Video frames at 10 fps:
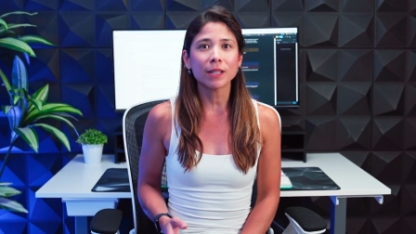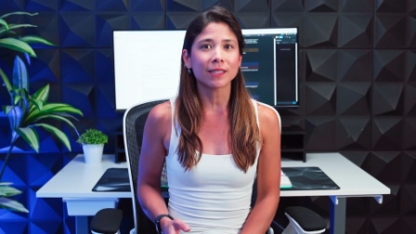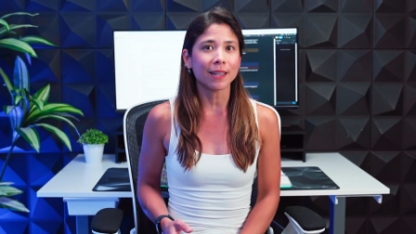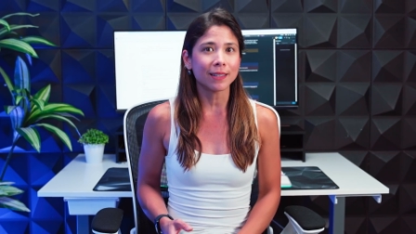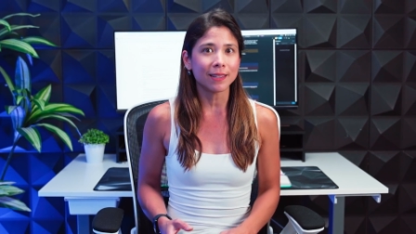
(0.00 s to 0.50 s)
I
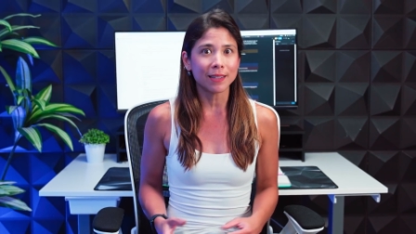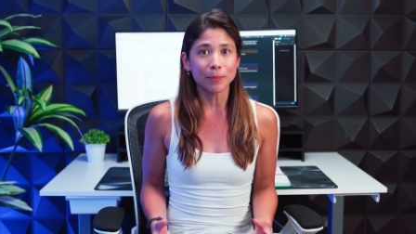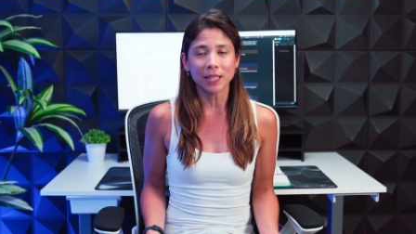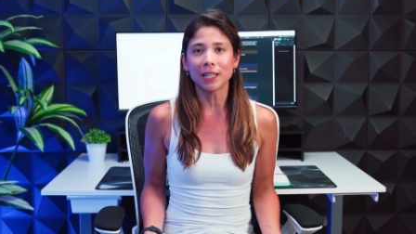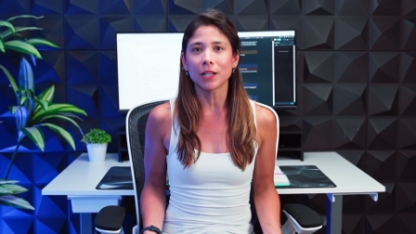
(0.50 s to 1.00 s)
said in the
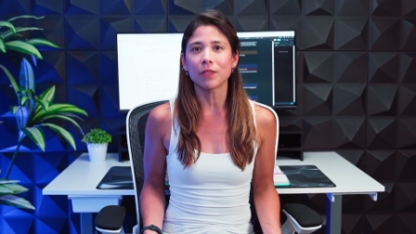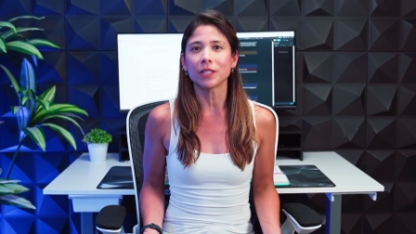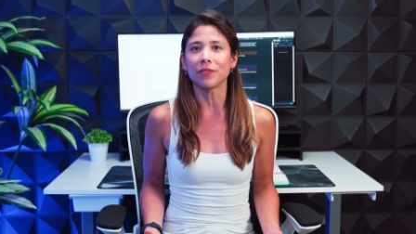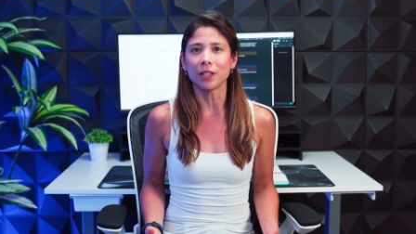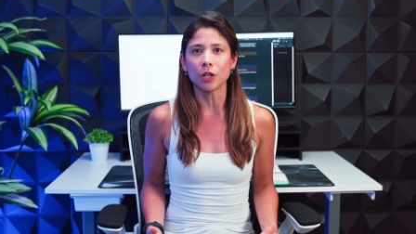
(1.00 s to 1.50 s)
beginning of
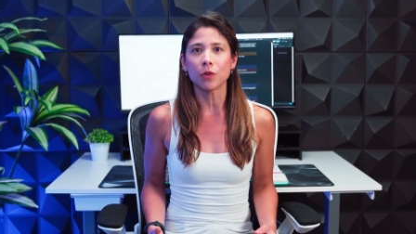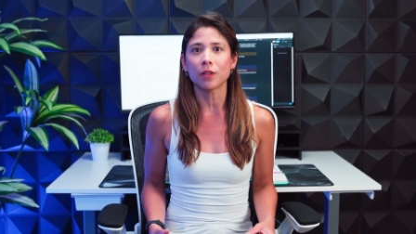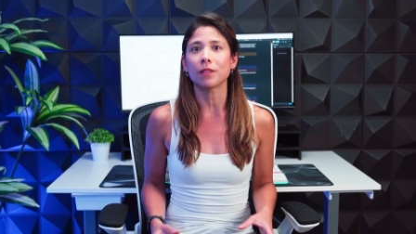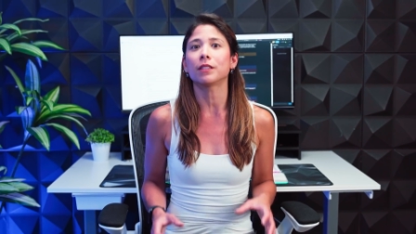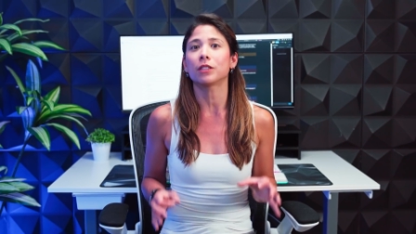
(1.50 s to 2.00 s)
this video
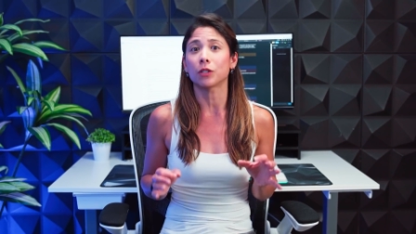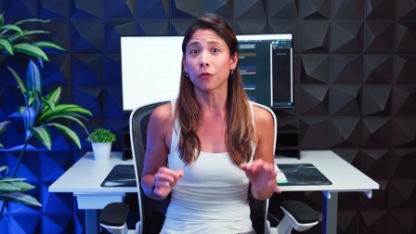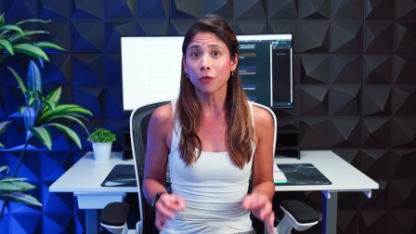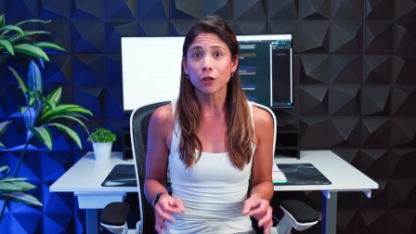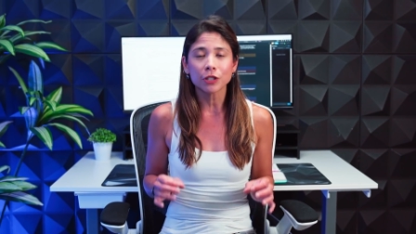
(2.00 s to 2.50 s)
that this is the
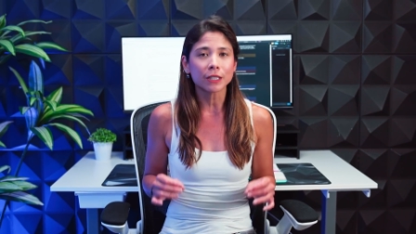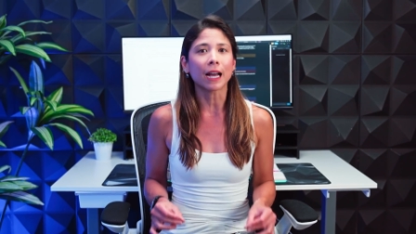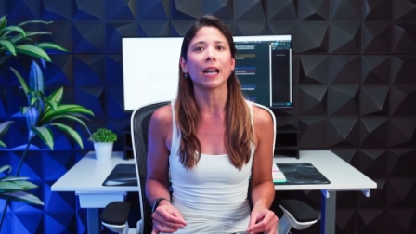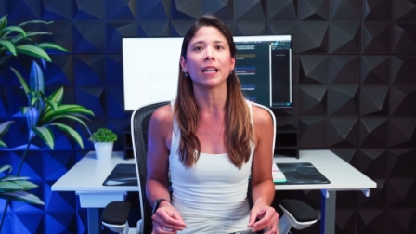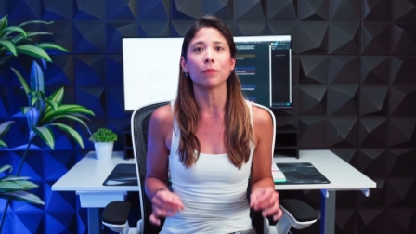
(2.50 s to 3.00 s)
first
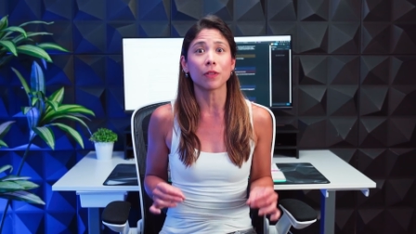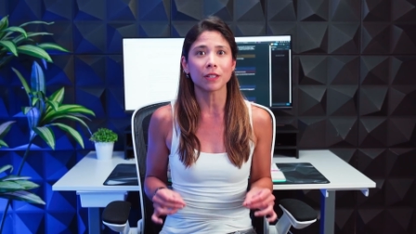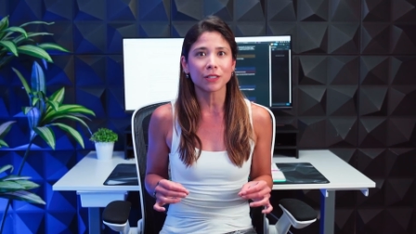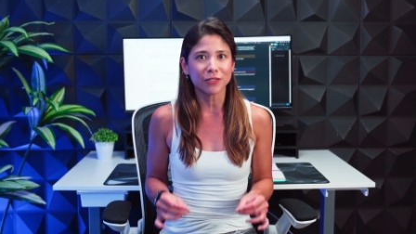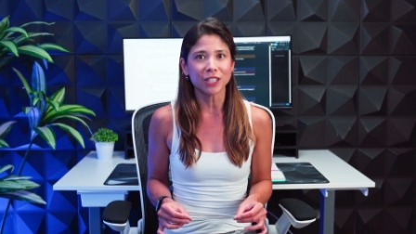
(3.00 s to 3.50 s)
time
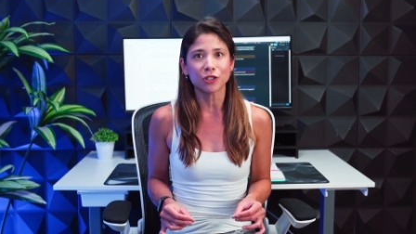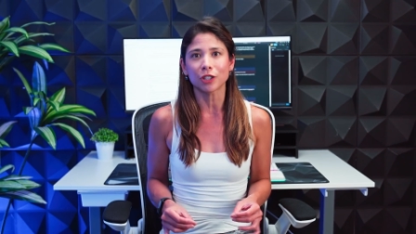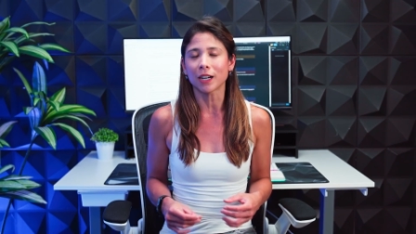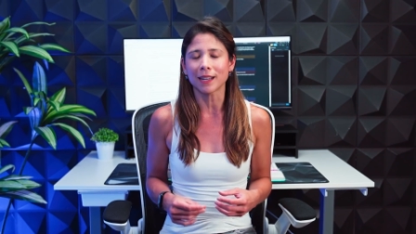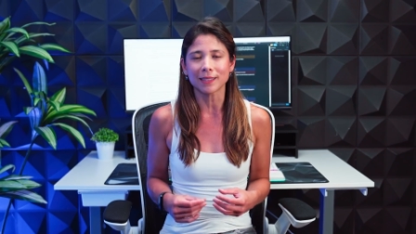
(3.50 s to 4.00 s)
this
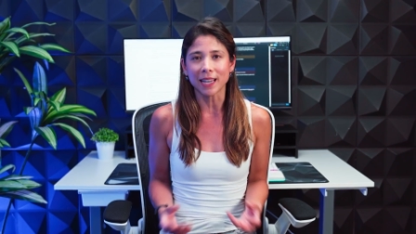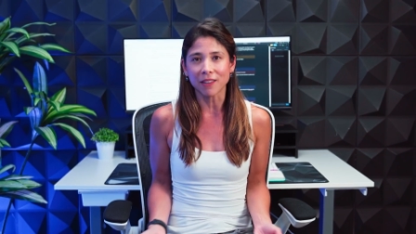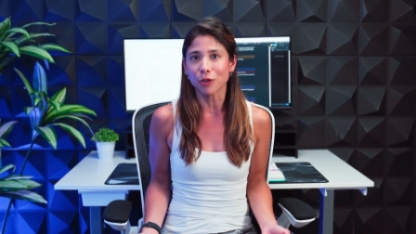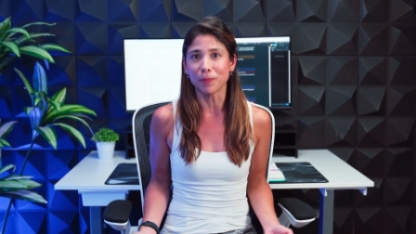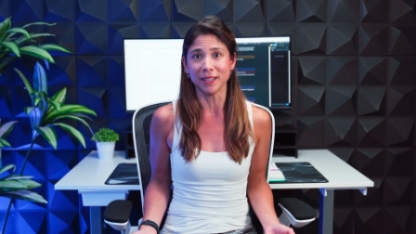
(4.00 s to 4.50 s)
feature has
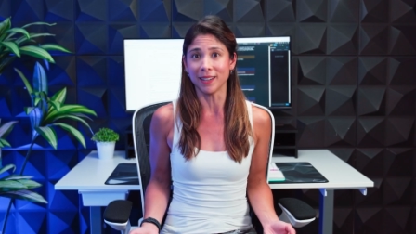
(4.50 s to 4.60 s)
ever been